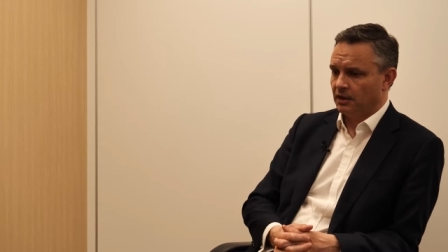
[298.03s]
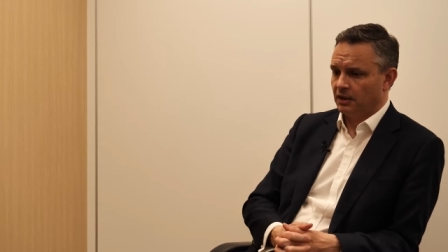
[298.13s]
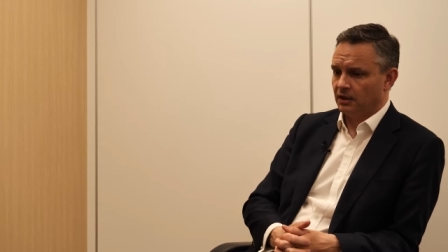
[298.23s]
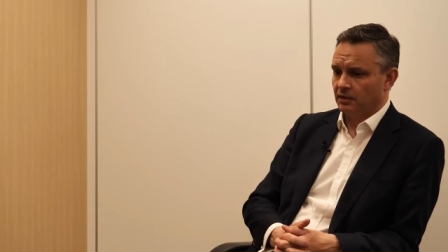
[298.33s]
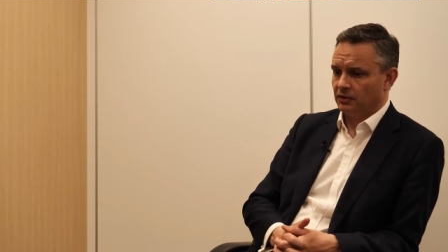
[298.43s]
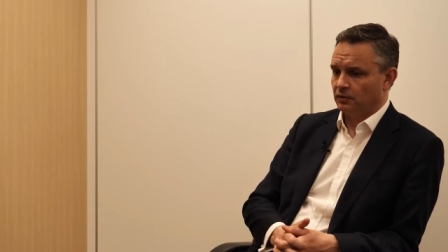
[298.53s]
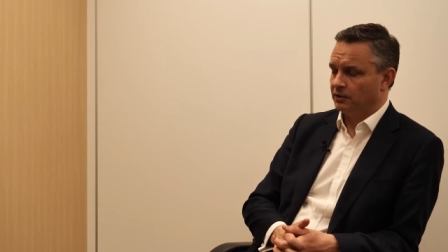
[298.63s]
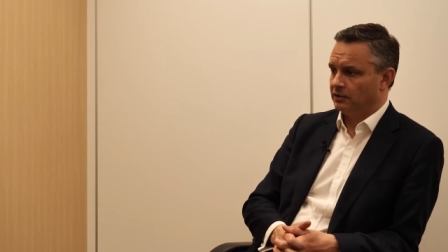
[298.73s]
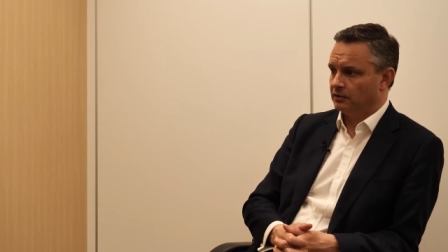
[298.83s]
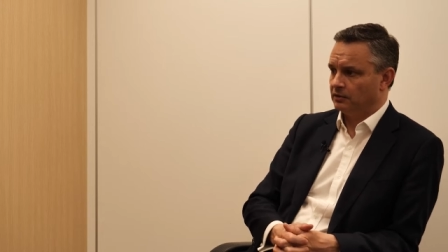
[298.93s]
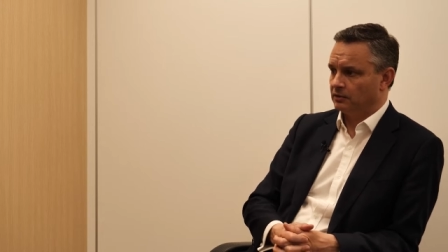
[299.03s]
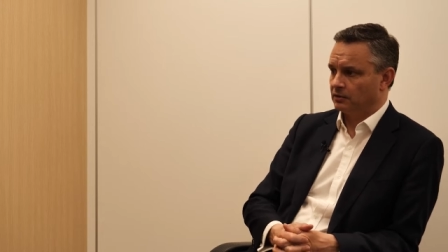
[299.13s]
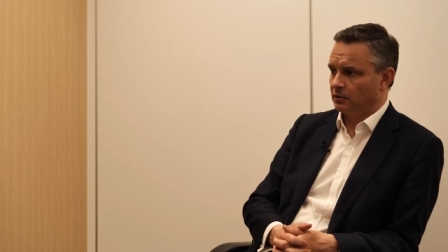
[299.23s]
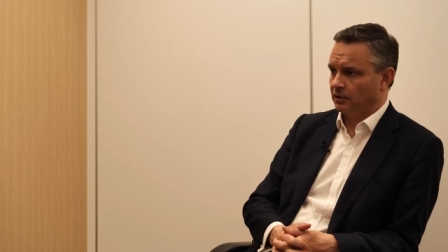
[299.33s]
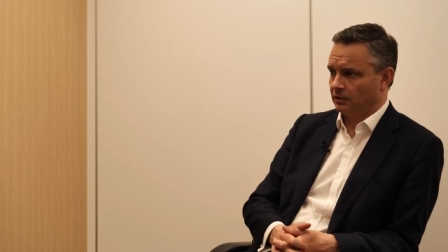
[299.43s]
uh, you know, we did
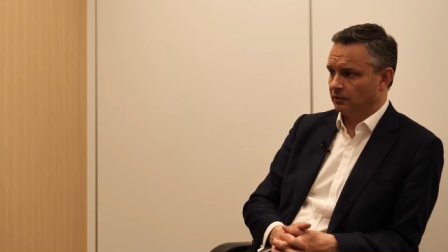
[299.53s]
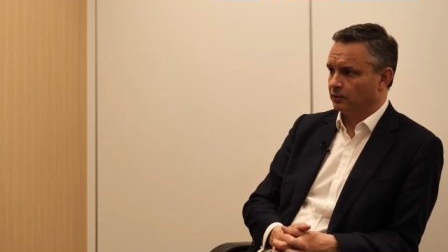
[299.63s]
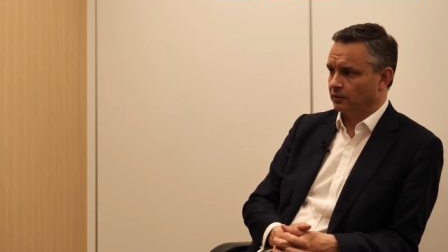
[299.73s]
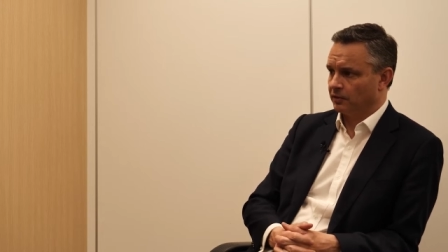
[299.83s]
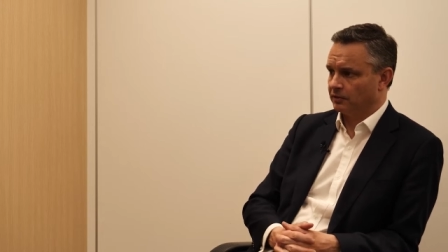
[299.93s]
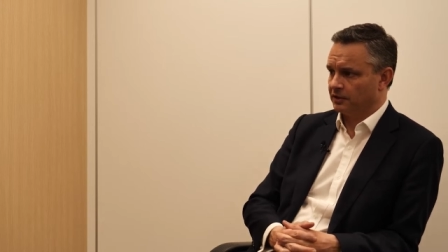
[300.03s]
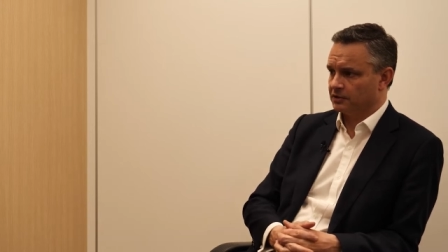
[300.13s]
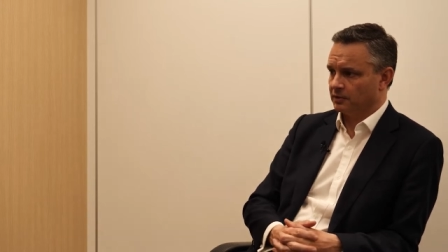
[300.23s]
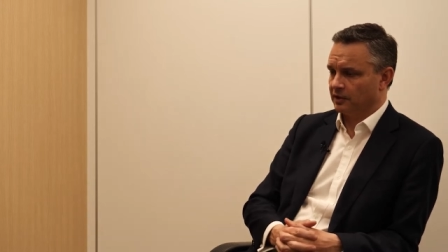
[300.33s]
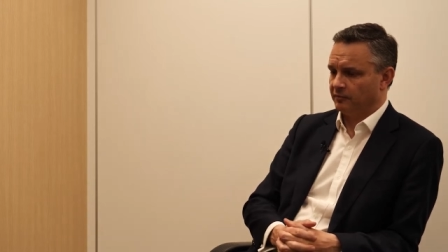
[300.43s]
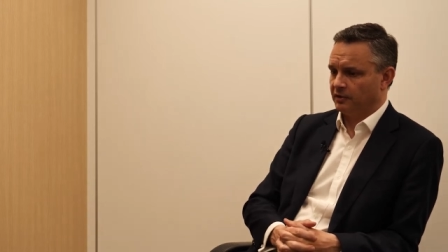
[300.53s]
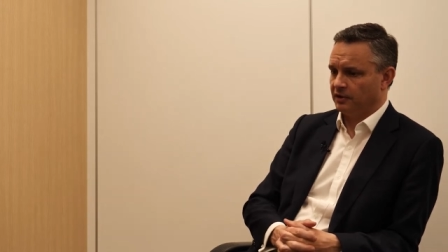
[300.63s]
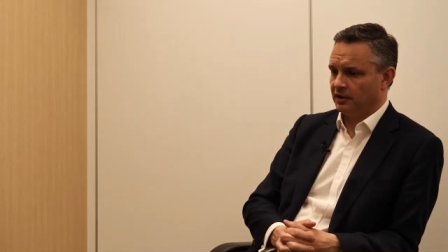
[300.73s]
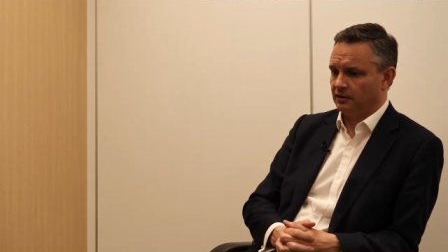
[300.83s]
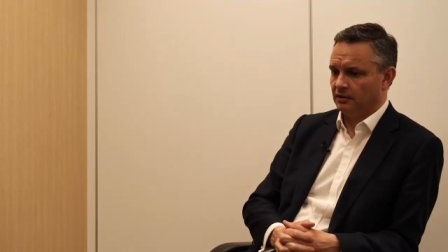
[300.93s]
quite a lot of work with the national government
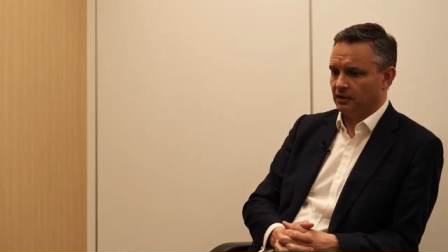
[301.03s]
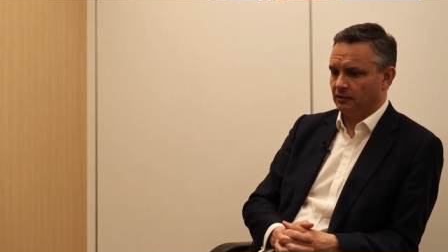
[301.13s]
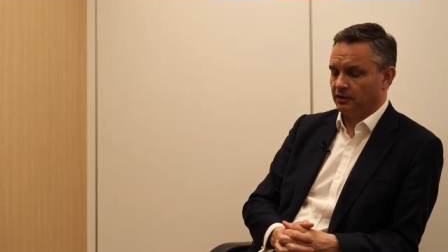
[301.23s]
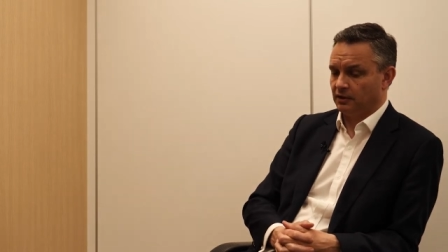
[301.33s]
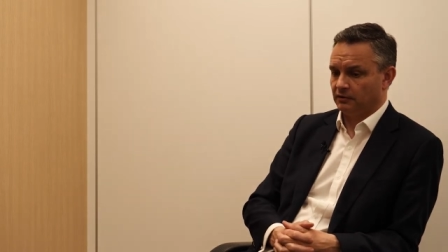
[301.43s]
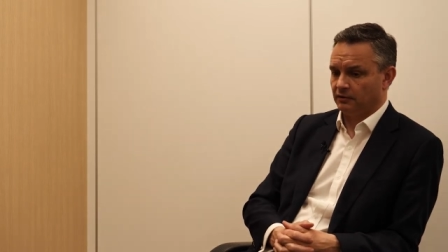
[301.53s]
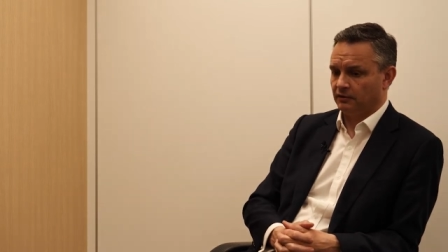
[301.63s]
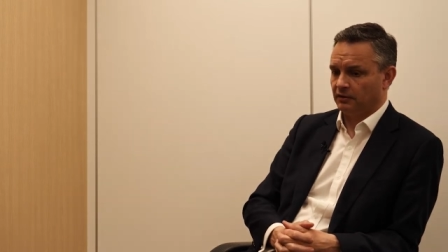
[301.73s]
then around